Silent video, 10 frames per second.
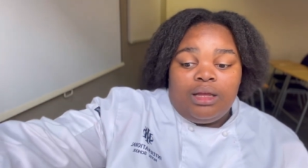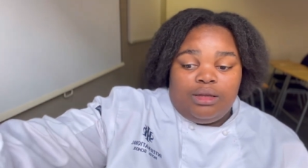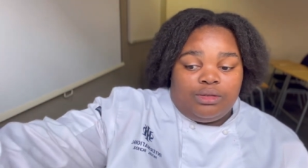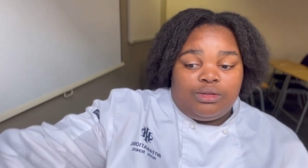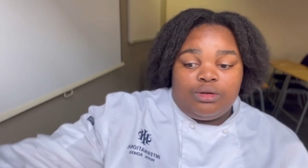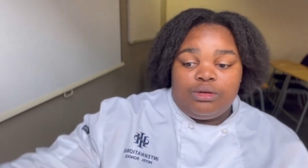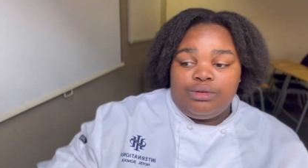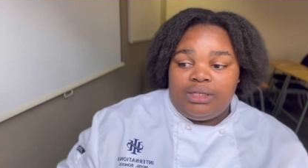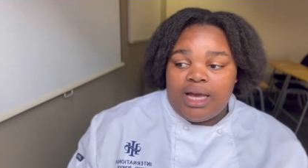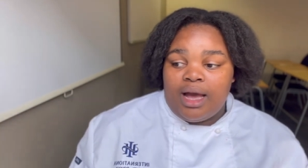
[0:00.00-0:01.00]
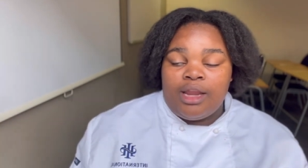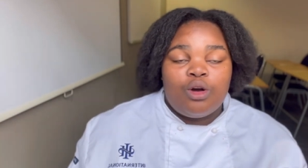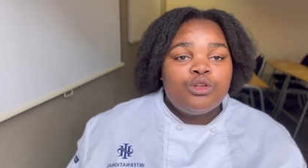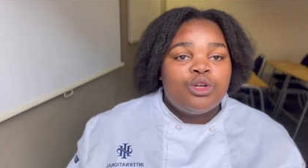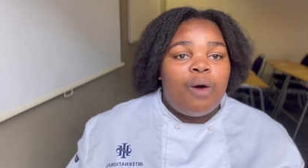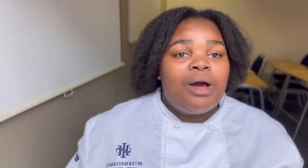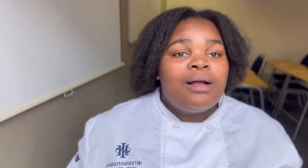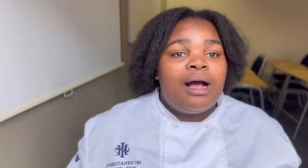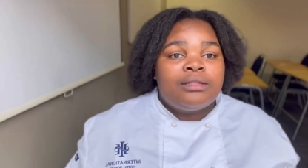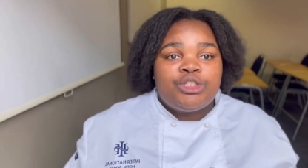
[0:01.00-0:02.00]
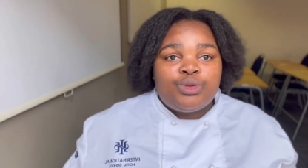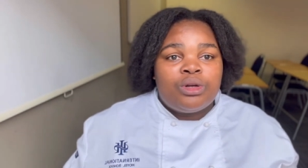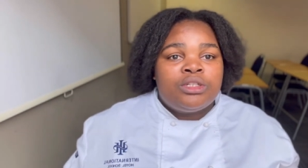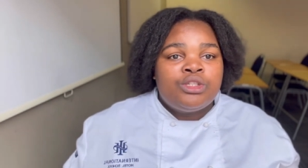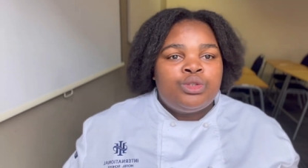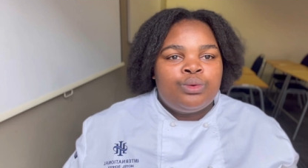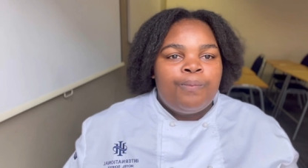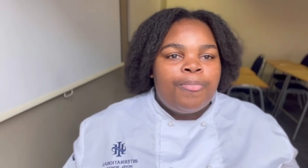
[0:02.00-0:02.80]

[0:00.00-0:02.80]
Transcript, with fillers: so yeah. And also, I, I just wanted to,